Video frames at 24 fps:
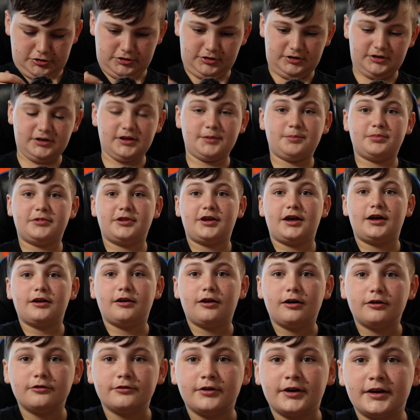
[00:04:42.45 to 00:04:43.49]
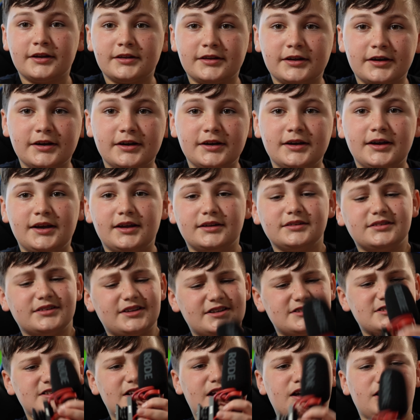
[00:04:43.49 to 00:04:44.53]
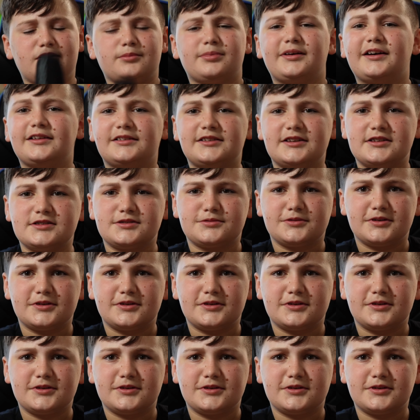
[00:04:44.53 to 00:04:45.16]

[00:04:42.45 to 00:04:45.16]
clip that on right there. Let's talk about this